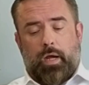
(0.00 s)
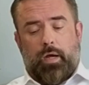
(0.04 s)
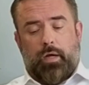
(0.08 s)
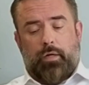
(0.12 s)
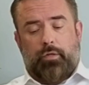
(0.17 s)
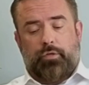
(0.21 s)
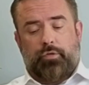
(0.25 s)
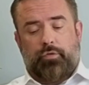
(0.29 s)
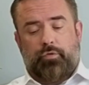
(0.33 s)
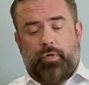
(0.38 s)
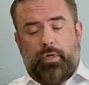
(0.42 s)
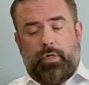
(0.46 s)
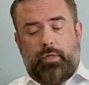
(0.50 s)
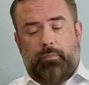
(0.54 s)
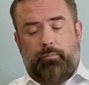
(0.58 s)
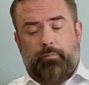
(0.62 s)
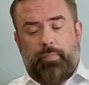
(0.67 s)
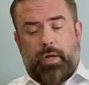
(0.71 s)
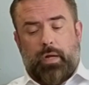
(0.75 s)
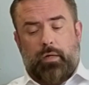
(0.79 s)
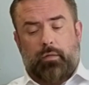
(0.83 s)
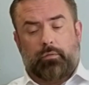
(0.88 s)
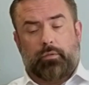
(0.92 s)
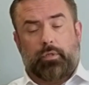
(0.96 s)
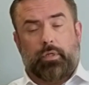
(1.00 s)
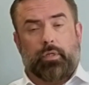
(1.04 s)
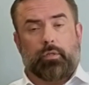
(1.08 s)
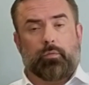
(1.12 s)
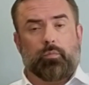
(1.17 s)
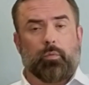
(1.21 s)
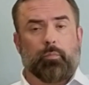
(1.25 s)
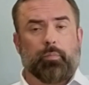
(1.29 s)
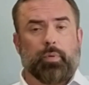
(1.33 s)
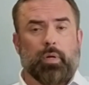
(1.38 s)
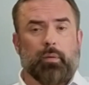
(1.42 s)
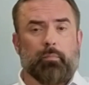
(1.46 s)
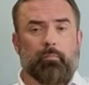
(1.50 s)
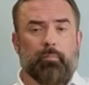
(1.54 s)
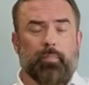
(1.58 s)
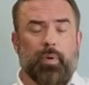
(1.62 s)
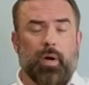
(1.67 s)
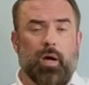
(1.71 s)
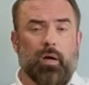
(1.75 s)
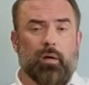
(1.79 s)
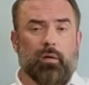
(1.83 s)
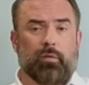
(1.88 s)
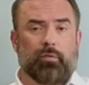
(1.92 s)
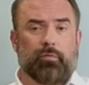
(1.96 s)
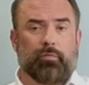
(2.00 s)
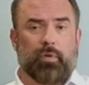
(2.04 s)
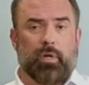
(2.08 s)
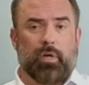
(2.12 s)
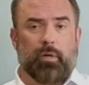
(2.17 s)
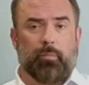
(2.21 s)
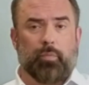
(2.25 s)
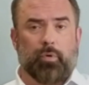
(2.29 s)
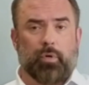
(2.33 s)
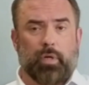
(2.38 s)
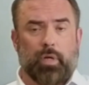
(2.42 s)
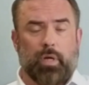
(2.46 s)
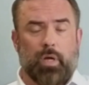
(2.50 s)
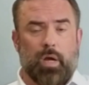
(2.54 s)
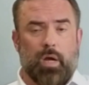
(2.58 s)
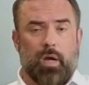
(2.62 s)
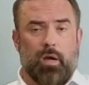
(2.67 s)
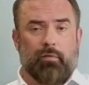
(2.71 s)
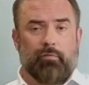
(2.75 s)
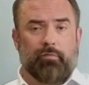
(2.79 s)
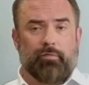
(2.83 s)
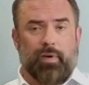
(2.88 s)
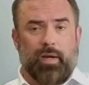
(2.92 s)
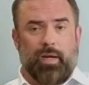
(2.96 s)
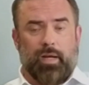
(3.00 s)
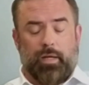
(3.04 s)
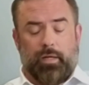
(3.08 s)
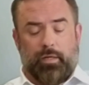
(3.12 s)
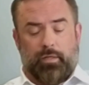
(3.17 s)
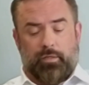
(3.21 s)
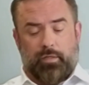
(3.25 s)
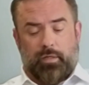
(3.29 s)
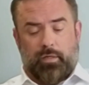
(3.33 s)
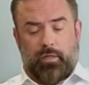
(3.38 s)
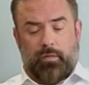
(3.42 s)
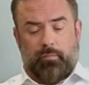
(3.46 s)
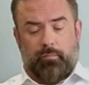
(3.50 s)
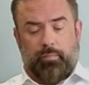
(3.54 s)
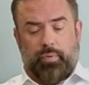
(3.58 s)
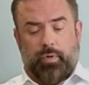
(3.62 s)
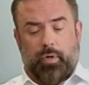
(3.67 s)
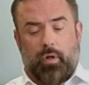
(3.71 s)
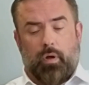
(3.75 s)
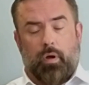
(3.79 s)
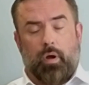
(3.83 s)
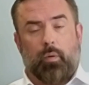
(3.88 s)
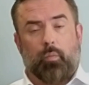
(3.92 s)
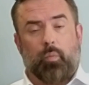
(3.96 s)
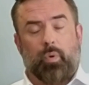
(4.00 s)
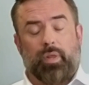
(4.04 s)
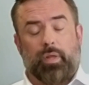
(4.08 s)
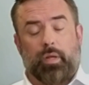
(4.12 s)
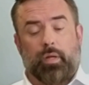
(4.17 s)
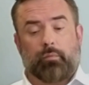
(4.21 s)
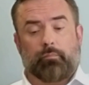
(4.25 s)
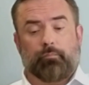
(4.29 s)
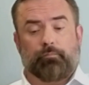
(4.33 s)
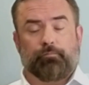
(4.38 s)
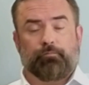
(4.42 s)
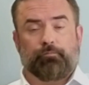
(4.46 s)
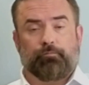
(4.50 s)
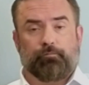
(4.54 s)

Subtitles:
and strict penalties will be imposed for anybody failing to comply with it.